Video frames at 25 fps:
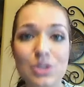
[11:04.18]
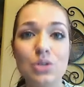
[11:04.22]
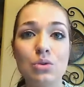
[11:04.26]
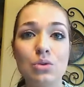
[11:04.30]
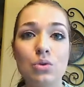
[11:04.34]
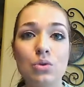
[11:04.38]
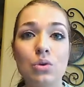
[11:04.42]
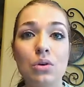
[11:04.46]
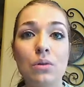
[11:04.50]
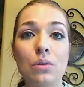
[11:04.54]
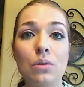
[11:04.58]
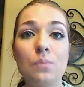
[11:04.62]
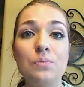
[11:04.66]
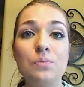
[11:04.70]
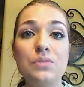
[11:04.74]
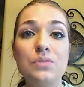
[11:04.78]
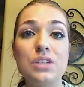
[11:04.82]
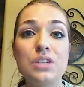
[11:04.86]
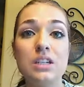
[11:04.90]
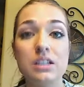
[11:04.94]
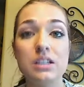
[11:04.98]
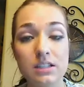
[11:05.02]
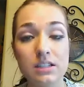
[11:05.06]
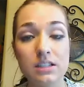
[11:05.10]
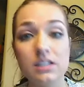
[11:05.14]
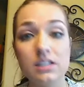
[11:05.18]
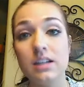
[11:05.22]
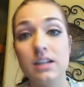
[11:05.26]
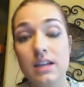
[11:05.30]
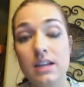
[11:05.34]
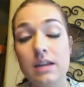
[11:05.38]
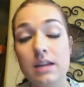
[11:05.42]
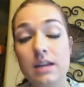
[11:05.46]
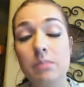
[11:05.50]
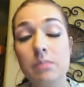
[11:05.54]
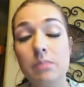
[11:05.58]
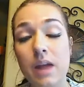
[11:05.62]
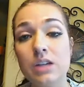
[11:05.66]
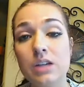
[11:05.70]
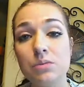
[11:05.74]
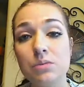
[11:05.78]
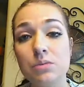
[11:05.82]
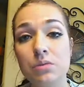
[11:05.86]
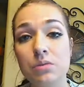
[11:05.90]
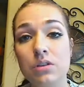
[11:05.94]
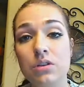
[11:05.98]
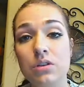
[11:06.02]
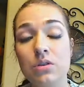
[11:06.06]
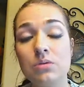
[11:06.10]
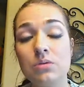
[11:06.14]
physical to keep
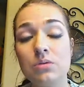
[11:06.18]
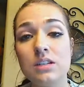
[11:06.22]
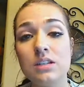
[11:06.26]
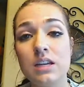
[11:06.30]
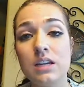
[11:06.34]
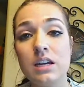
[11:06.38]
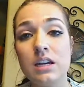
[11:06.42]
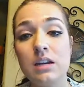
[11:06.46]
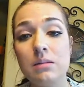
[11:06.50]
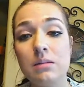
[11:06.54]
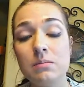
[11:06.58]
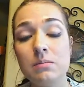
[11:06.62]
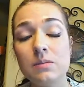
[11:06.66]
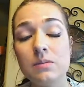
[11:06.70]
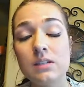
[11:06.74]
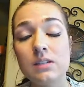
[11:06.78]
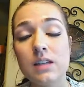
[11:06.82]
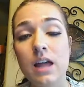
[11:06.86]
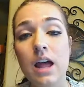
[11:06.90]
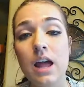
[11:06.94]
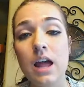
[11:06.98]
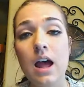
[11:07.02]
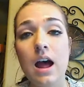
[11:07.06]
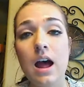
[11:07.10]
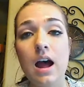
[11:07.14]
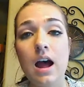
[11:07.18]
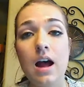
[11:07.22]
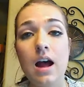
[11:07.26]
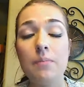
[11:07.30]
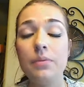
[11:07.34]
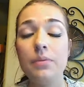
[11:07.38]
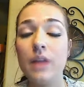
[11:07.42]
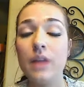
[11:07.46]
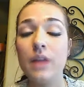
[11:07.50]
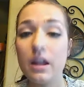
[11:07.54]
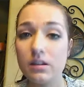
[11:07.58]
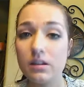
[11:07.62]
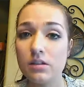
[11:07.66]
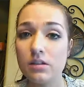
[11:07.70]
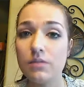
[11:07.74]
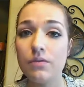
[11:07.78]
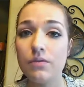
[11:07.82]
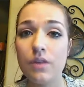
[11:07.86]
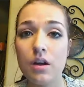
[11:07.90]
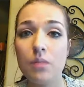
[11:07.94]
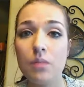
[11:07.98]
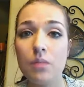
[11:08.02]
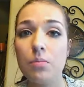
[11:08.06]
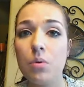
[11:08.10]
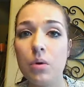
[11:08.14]
pace with those teams. That's a
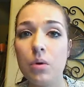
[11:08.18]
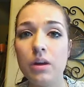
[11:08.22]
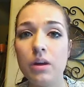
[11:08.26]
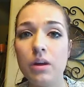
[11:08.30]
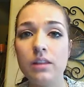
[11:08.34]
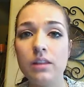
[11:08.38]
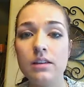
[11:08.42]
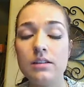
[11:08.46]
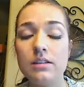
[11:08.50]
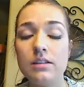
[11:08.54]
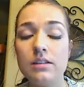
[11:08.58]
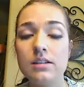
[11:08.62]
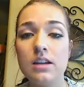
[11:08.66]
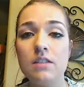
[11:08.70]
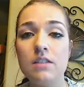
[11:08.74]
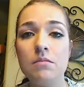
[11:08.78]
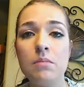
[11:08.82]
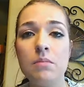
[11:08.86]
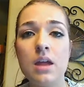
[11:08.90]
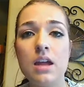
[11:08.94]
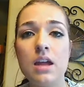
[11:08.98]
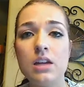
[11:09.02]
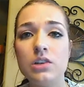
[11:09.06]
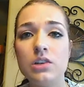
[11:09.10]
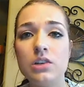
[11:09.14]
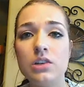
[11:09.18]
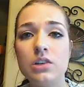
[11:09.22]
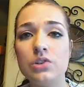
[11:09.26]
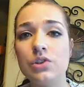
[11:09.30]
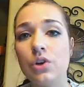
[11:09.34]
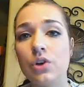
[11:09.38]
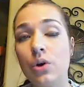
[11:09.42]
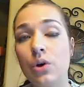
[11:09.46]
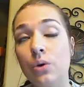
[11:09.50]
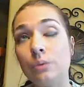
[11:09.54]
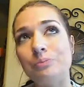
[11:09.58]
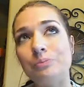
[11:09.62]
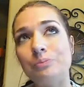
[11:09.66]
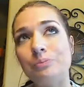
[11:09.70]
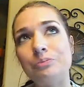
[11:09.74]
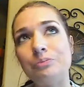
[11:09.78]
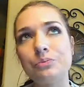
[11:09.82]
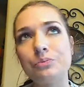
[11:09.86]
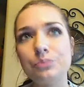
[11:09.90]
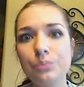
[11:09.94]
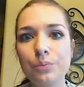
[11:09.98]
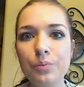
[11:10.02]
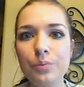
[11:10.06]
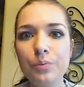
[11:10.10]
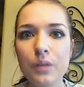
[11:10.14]
fair point that Dave made. So
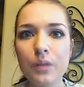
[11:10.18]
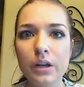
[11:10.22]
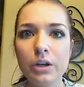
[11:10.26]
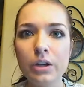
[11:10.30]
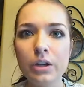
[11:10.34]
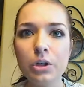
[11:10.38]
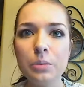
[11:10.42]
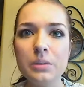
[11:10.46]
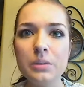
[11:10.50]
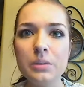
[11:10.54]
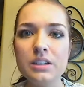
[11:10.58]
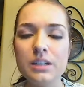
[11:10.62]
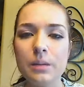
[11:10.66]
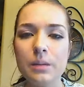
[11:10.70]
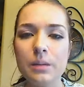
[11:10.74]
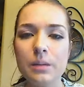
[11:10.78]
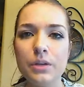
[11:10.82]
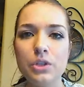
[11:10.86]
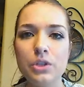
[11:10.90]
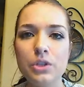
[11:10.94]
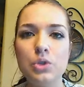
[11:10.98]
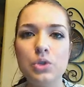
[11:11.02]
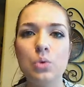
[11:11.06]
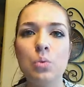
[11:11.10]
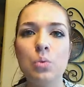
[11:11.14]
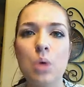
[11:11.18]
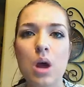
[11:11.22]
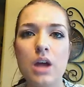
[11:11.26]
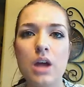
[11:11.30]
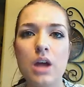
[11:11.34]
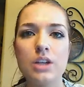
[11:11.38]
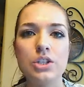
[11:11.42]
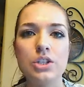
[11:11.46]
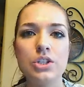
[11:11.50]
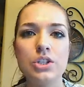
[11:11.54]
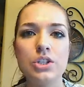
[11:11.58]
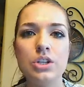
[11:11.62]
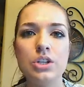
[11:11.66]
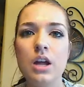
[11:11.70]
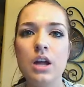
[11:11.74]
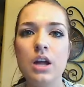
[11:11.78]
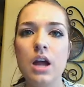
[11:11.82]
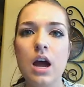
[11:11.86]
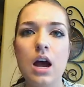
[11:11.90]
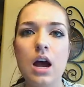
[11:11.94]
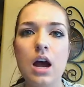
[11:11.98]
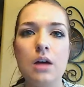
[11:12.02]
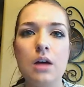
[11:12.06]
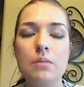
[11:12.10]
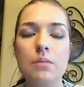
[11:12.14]
it'll be something to watch.
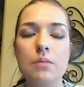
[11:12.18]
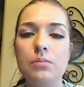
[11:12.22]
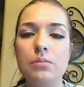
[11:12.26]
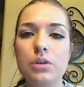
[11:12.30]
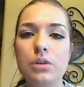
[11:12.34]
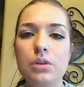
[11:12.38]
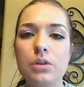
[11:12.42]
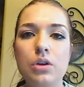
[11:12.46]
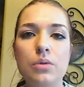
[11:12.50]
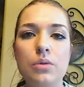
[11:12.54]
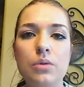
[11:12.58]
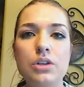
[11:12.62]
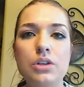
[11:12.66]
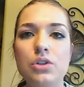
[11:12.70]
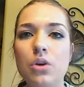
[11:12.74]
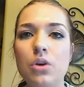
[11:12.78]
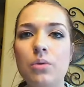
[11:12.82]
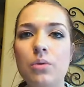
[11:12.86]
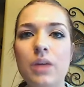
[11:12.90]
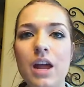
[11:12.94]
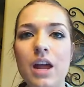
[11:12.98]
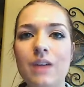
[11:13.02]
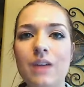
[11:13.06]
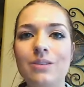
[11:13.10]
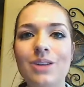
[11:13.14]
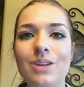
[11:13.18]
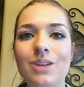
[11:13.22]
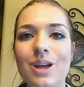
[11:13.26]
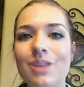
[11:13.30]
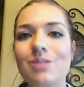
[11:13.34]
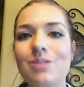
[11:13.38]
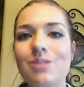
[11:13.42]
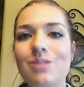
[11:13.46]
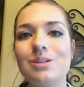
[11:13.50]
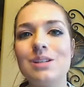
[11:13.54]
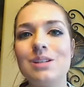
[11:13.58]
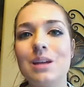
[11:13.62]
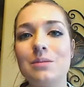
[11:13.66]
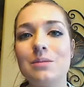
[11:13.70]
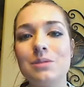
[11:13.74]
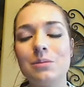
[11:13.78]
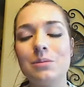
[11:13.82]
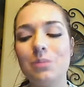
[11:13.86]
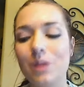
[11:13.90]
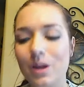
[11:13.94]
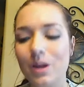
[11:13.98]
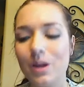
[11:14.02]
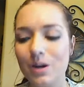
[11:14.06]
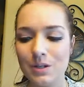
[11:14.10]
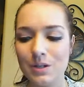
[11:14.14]
They don't have a lot of those
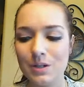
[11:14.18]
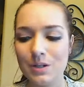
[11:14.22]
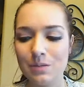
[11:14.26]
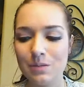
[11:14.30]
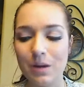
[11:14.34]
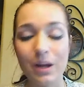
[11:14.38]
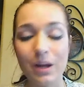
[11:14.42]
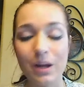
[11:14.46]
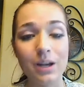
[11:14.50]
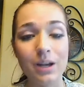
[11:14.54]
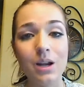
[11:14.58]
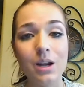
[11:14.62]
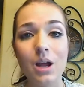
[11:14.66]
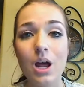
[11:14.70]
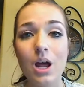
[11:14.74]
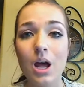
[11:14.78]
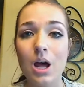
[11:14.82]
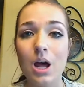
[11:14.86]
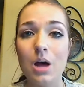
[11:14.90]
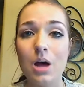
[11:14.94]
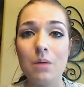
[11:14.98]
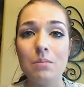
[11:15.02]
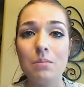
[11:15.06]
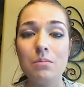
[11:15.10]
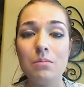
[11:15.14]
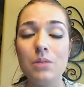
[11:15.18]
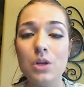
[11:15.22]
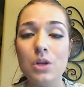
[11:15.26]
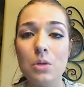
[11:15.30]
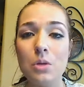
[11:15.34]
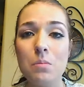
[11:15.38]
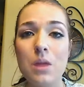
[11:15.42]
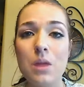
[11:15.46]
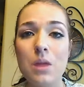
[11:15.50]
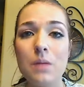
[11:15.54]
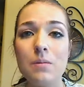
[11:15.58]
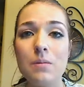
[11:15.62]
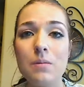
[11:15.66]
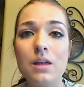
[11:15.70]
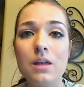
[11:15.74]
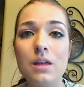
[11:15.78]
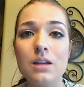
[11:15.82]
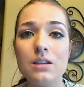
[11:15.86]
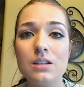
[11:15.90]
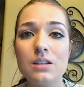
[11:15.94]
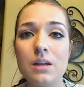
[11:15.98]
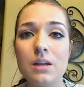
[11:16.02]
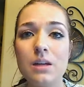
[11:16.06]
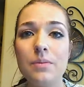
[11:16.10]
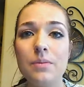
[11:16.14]
types of players, but, maybe
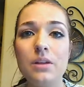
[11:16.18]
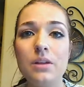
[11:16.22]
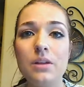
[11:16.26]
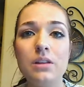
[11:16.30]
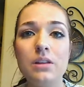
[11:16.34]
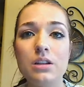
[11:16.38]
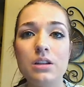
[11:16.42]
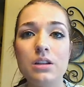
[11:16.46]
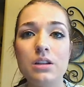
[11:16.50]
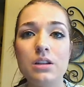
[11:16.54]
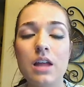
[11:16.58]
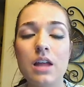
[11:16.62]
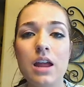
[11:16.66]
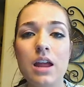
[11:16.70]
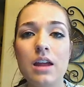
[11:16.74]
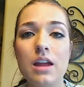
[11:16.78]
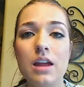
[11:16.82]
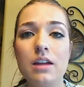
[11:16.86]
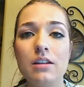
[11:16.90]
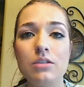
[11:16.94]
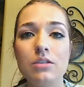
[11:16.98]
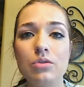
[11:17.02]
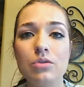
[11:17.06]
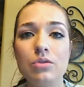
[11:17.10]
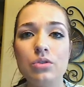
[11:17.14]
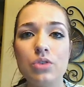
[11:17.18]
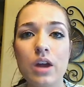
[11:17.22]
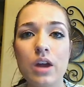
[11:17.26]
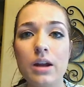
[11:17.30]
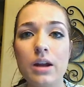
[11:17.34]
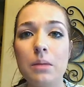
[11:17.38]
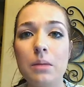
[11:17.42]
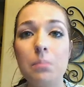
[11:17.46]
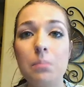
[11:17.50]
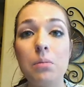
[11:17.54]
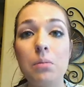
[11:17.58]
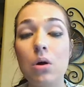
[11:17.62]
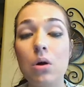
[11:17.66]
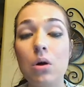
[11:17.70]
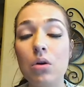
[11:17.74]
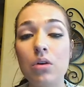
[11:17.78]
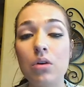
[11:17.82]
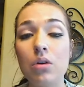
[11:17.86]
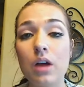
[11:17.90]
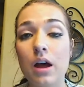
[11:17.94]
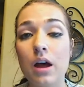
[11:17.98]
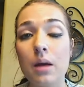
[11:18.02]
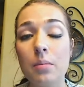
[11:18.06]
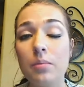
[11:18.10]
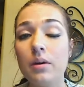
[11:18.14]
that's something that they try to
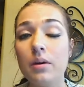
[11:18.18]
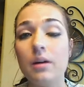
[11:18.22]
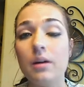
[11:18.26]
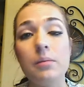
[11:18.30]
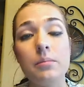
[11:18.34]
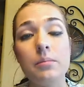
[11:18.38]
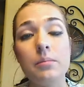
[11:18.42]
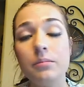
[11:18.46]
bulk up,